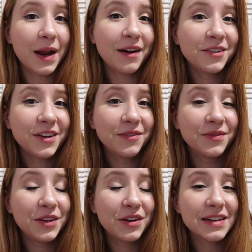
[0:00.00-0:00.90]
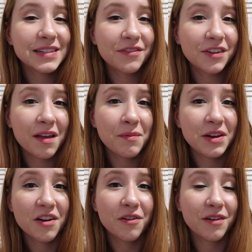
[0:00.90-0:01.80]
But I don't know. You guys have to let me
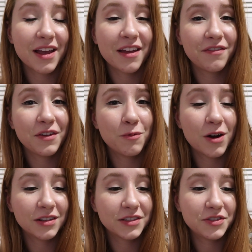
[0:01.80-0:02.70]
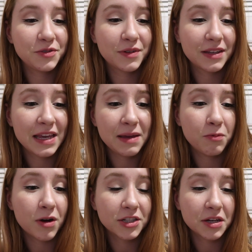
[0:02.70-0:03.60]
know. If you want to
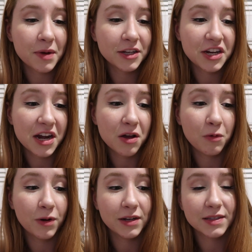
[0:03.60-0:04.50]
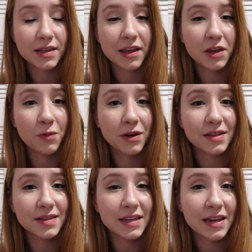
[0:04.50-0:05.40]
keep watching my channel, what is it that you
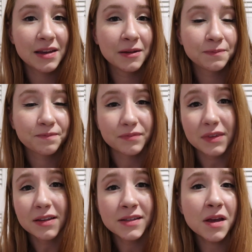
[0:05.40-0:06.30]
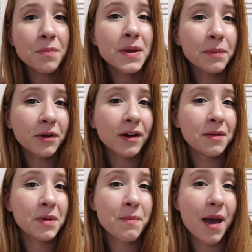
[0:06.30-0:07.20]
want to see? Some people are going
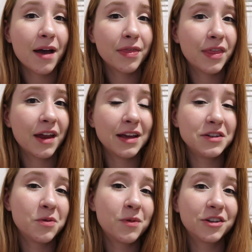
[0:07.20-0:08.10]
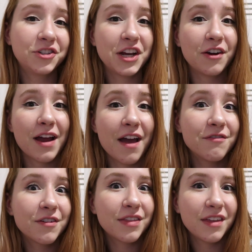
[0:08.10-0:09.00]
to be mad that I don't want to share
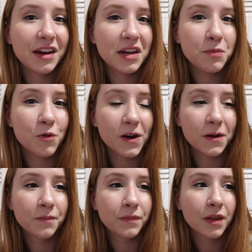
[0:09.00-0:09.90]
everything anymore.